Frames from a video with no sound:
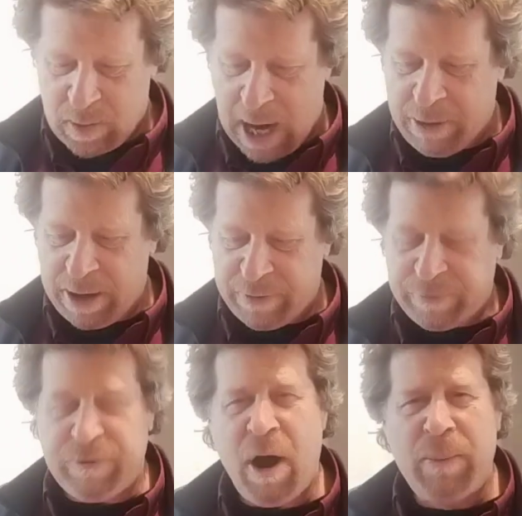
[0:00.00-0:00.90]
Erich
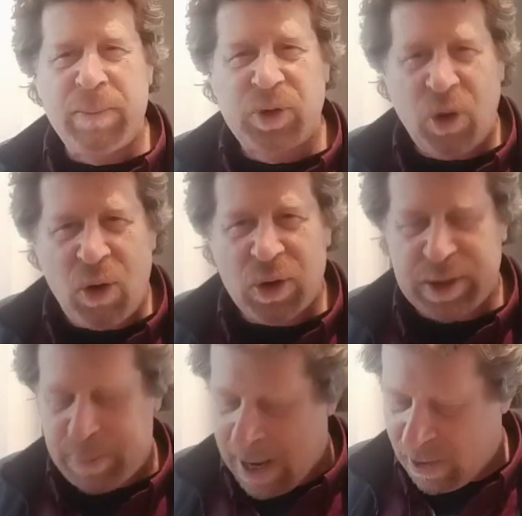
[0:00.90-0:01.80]
Fromm talked
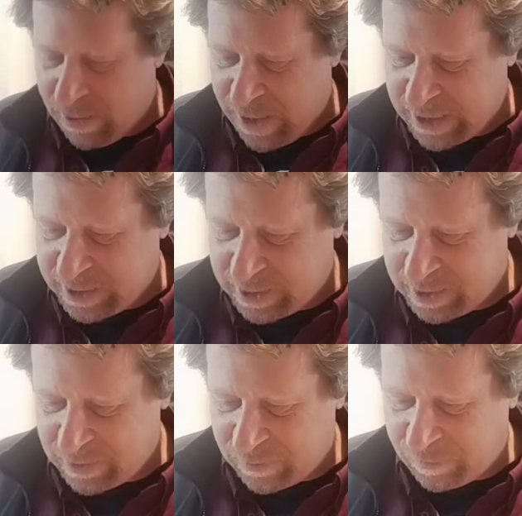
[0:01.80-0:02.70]
about this
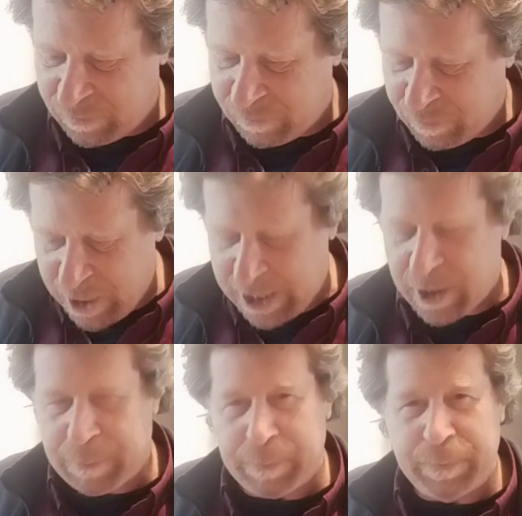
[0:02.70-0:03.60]

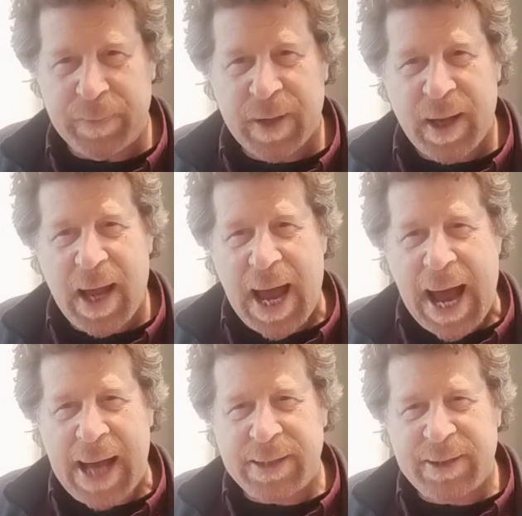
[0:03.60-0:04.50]
freedom
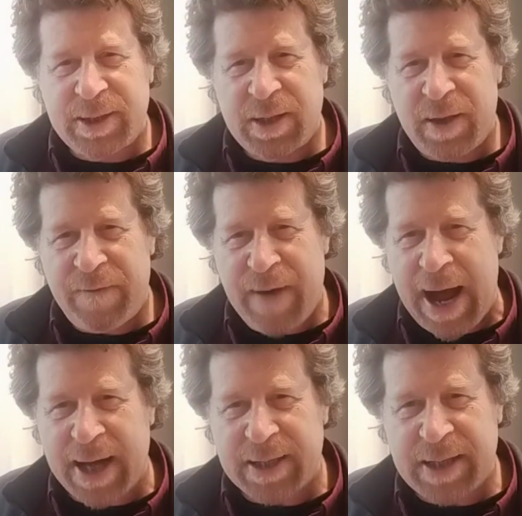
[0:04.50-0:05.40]
and the
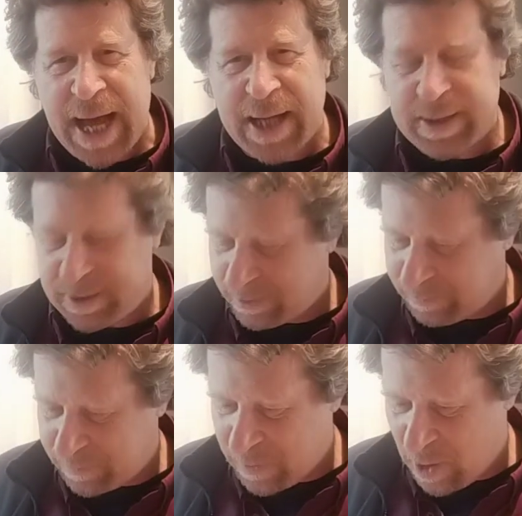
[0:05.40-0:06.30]
fact that
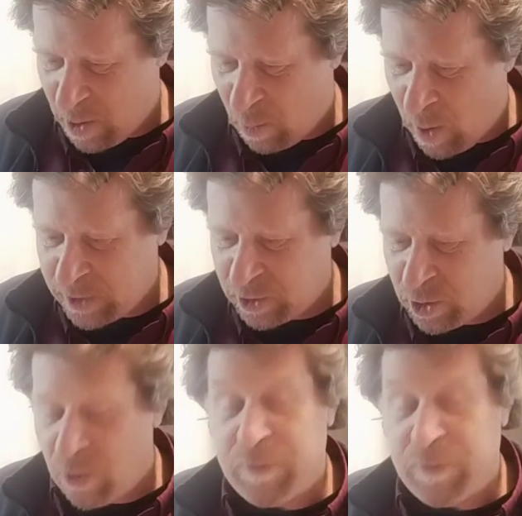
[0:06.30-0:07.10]
uh, once you're